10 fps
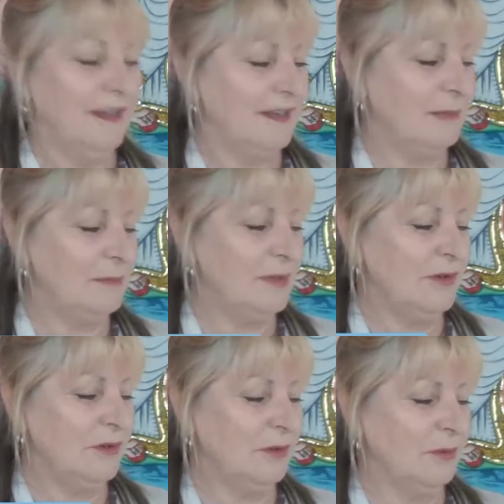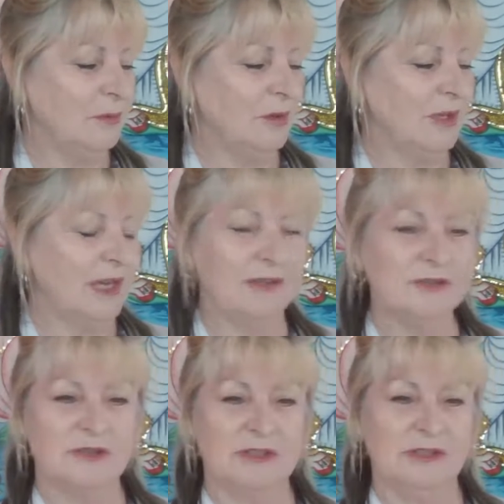let me know what
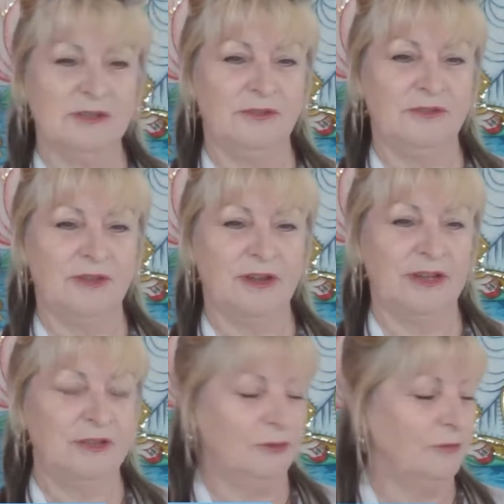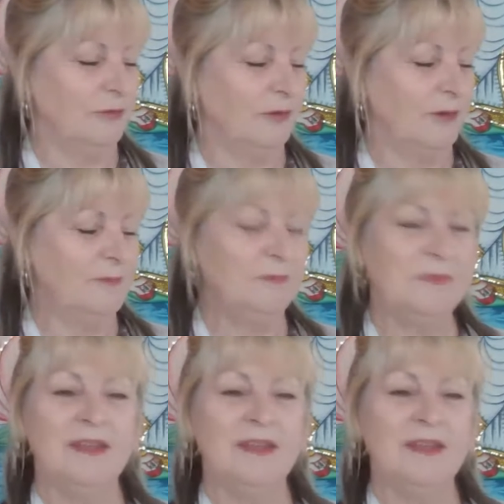country you're from.